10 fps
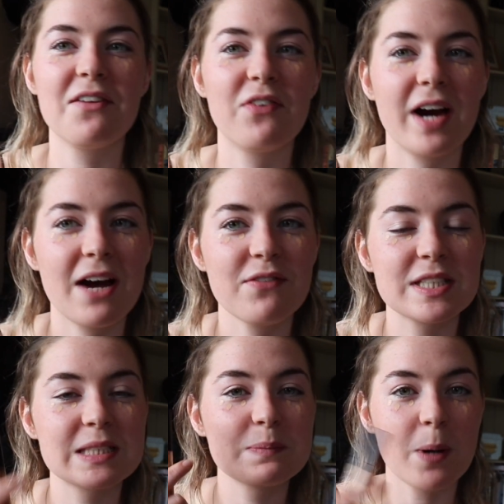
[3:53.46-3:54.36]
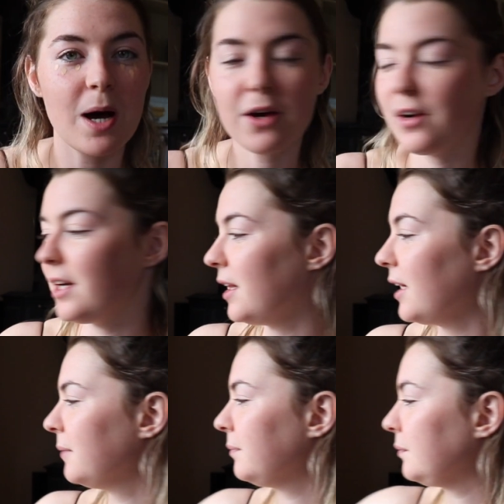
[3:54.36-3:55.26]
If I have a spot or
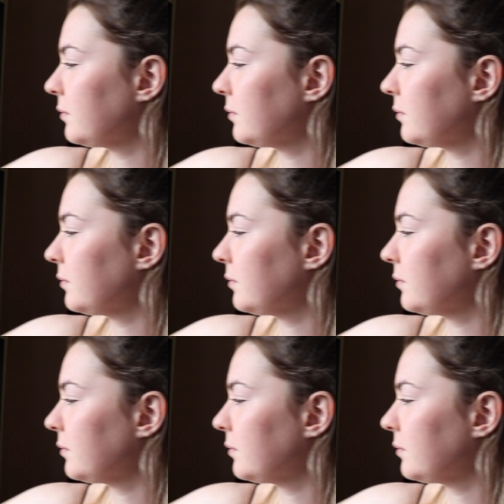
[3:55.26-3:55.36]
anything,